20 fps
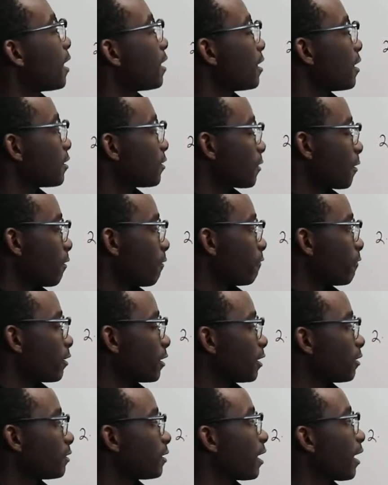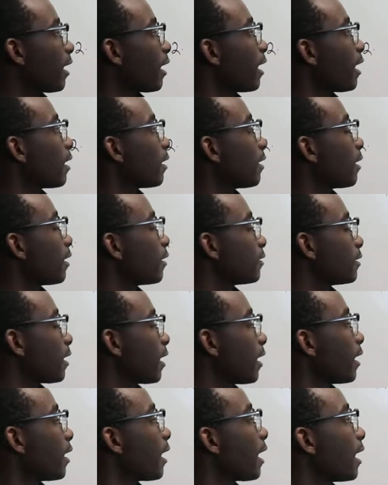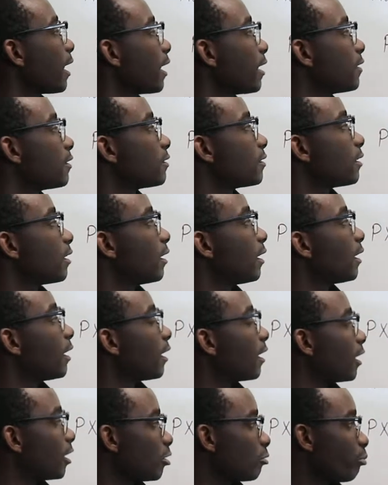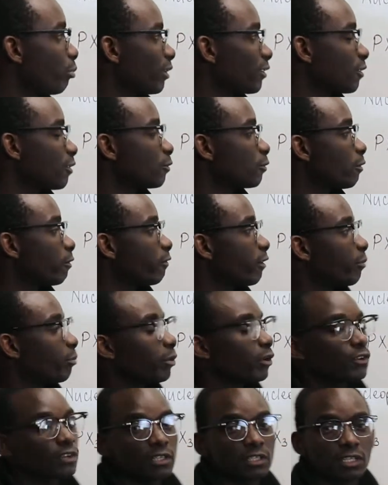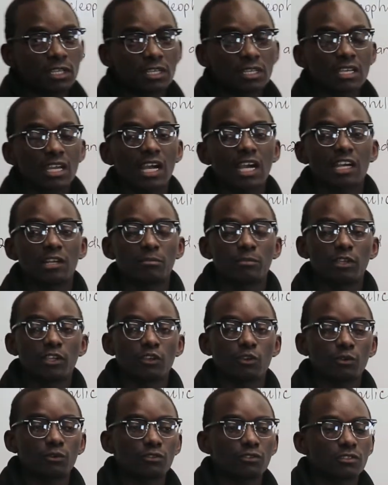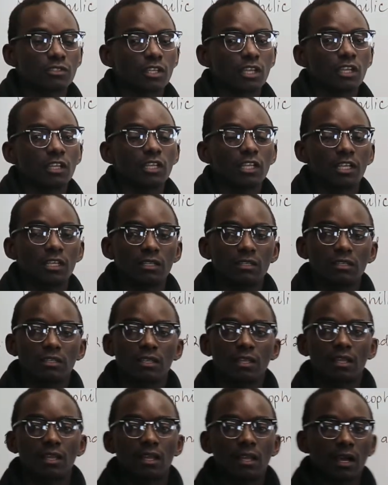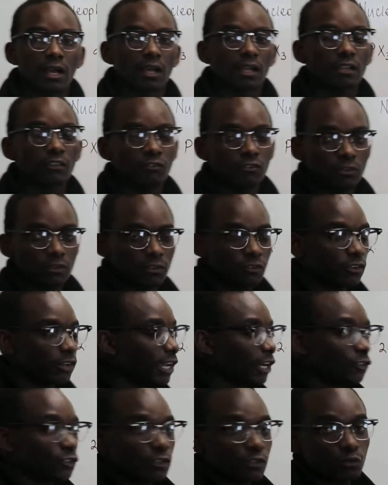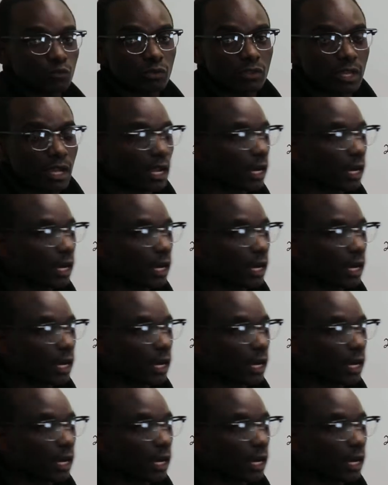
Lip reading: and the sulfonyl dihalides in presence of a pyridine can be used in reactions with